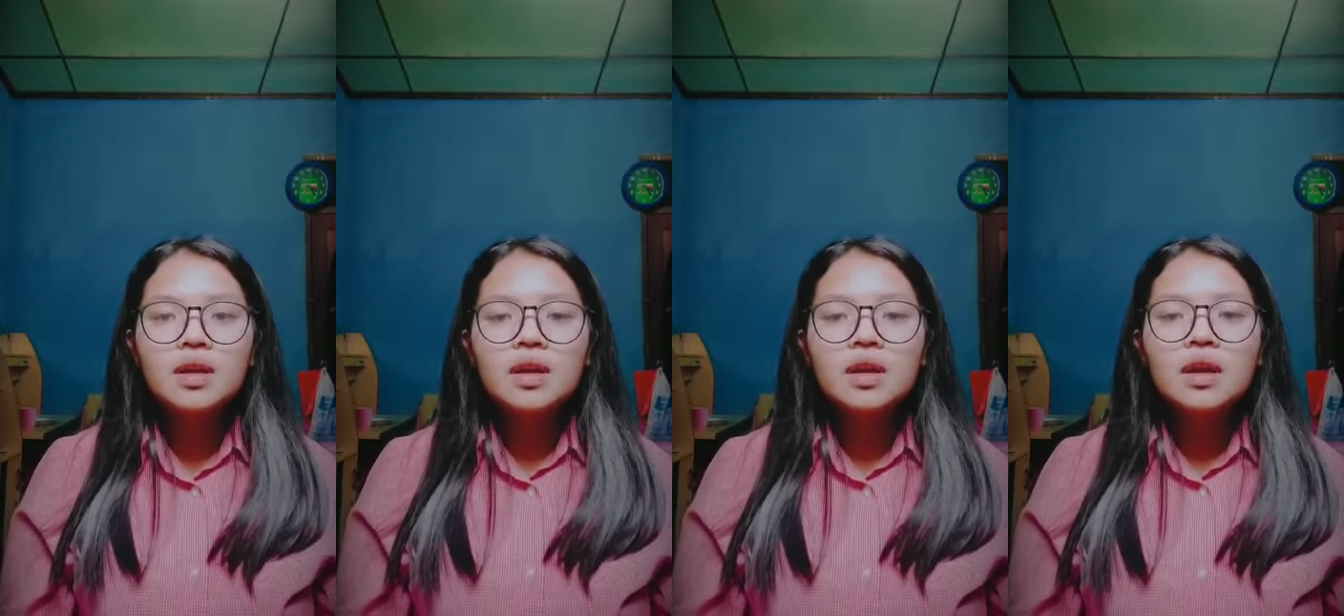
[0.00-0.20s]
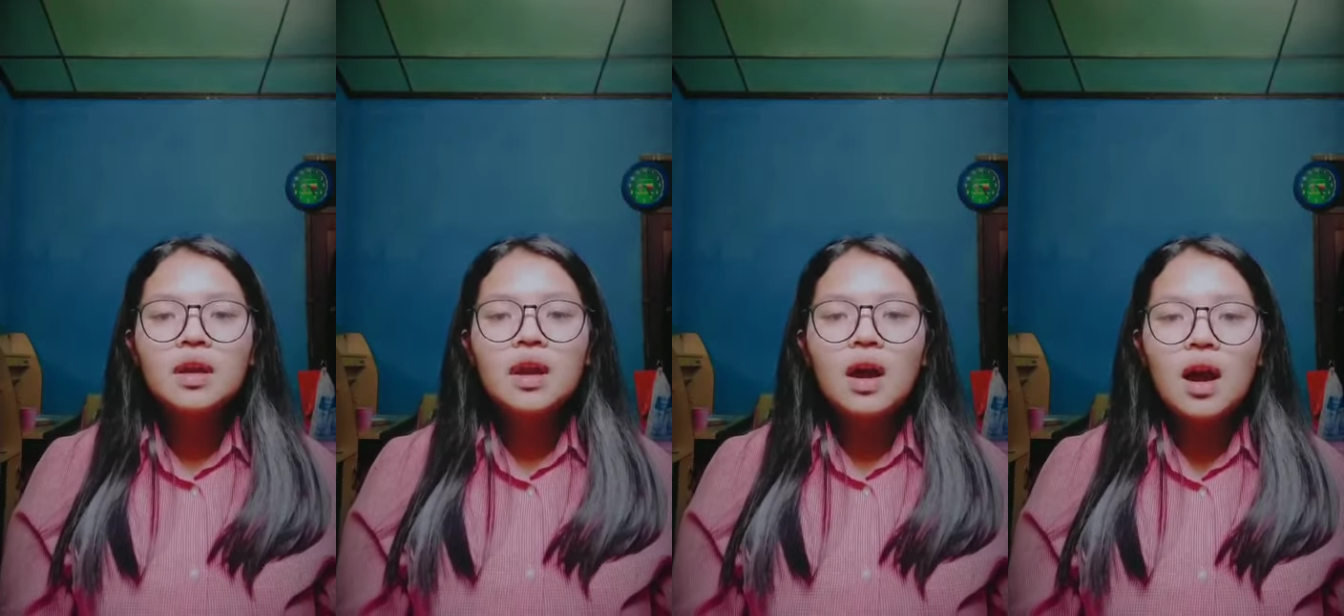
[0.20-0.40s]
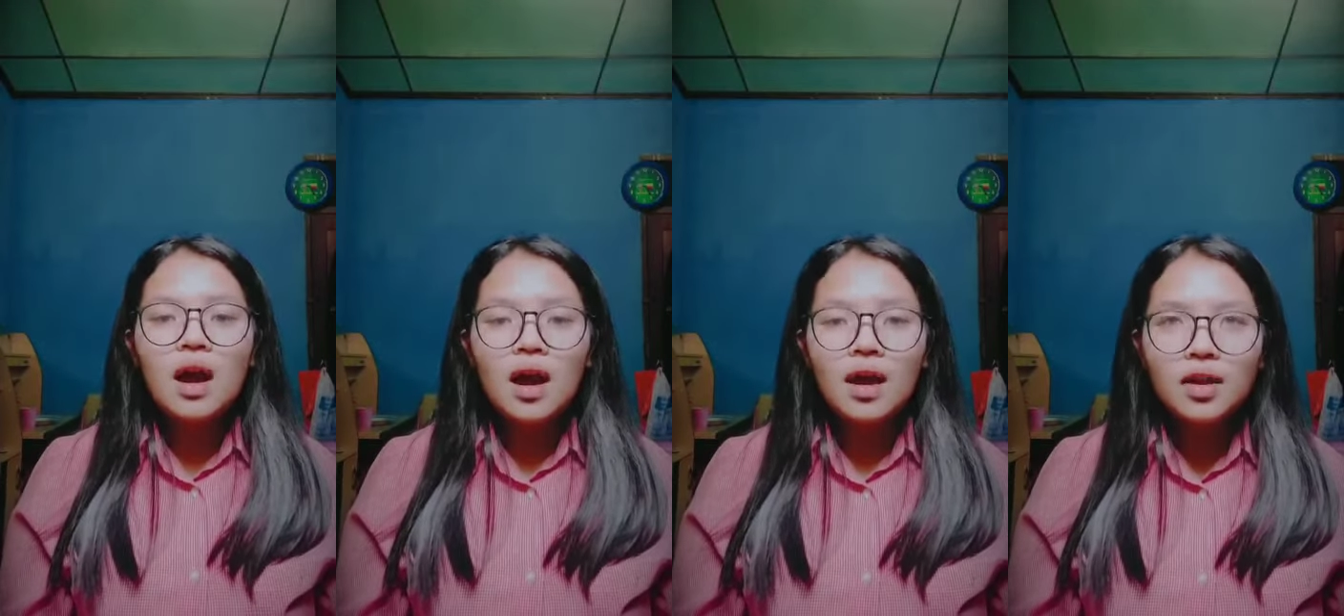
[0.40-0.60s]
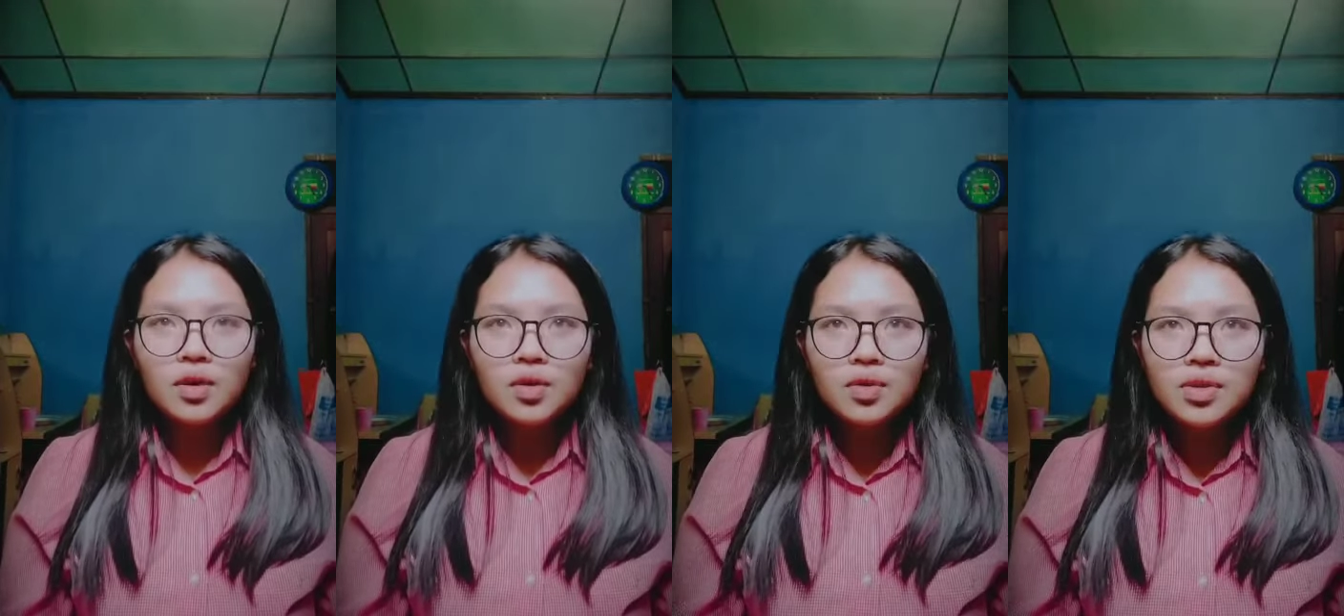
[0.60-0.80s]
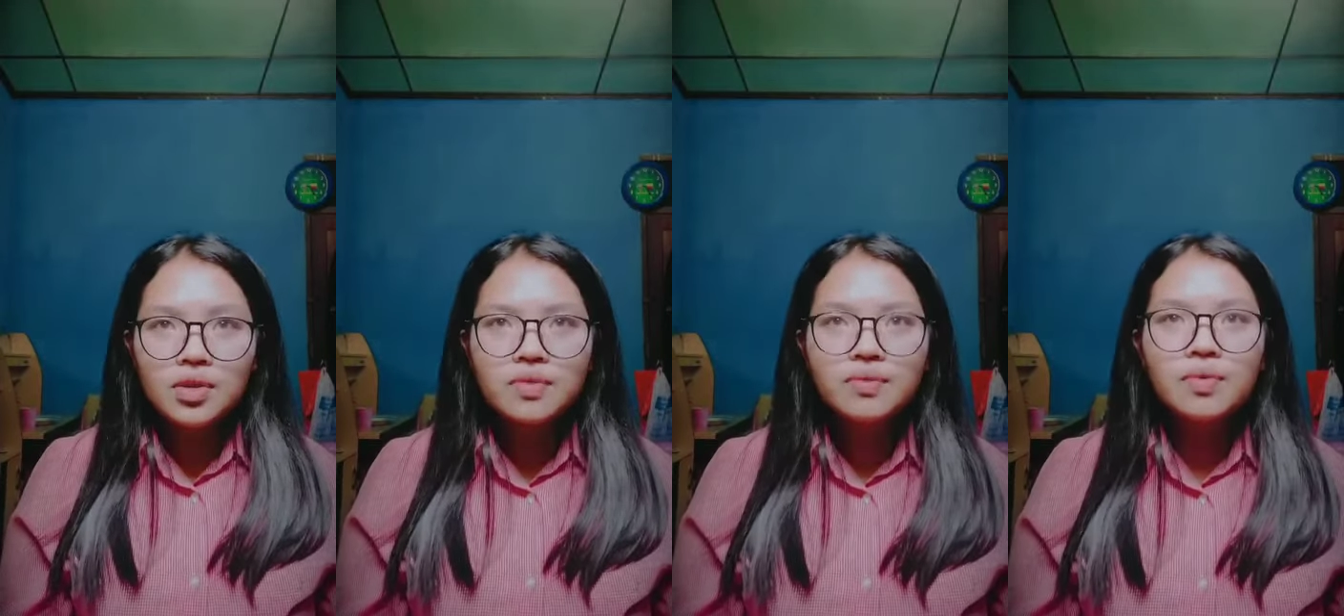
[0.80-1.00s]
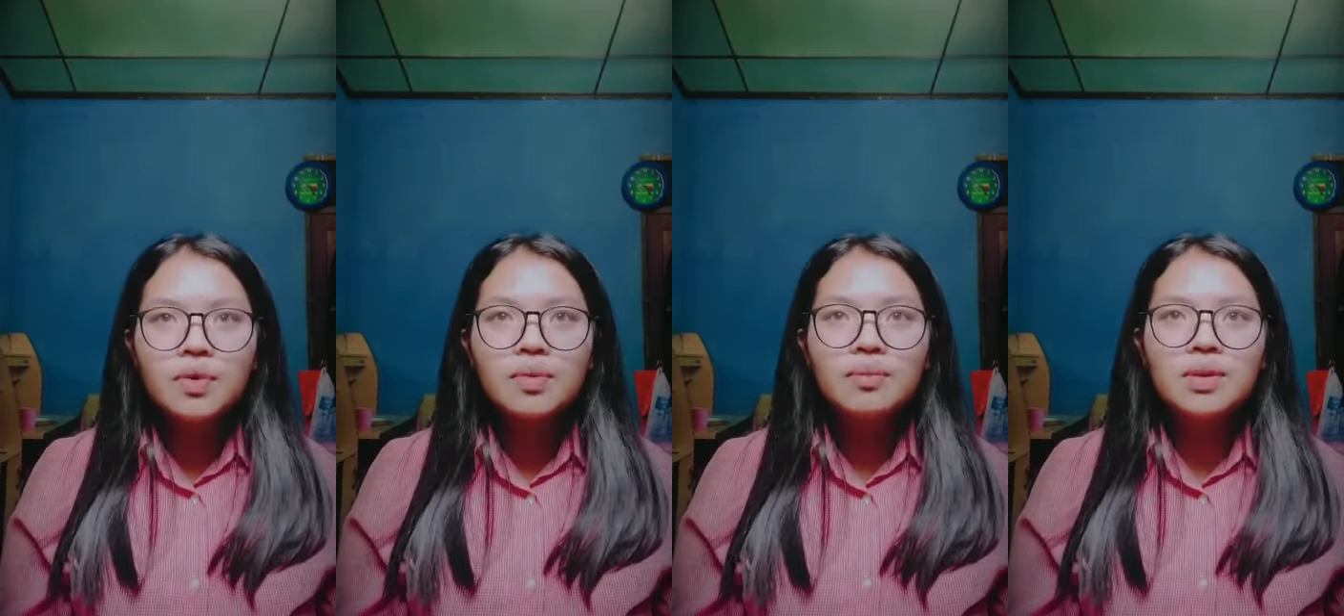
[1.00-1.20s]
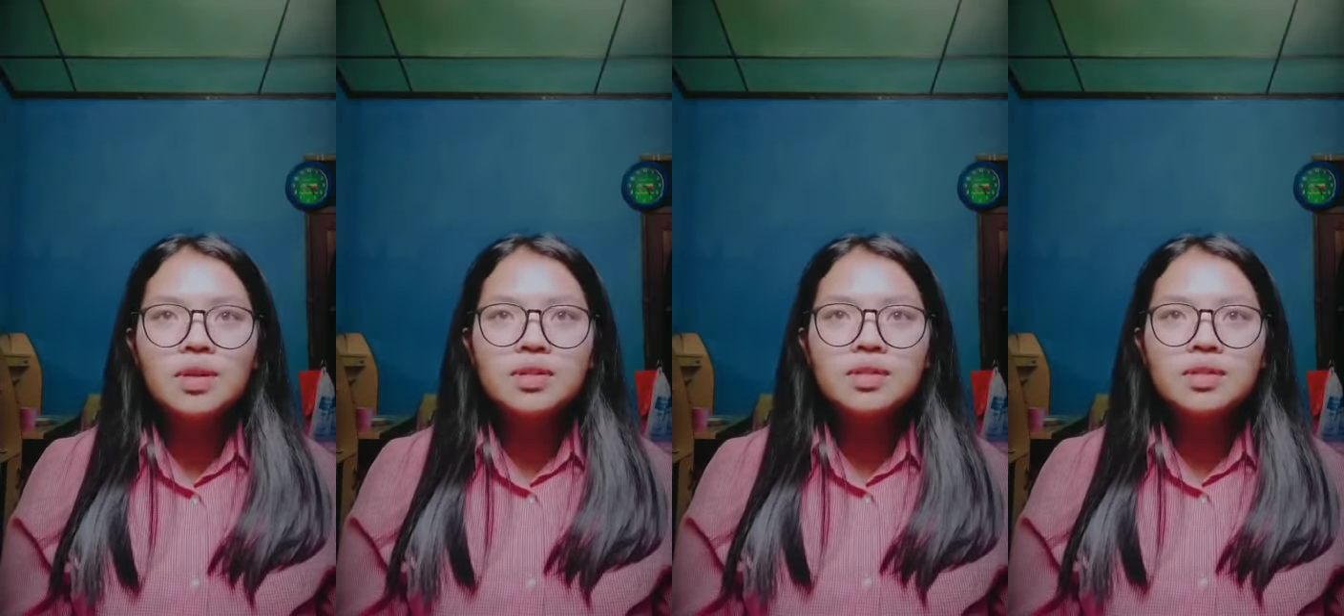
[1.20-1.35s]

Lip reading: antique motorbikes.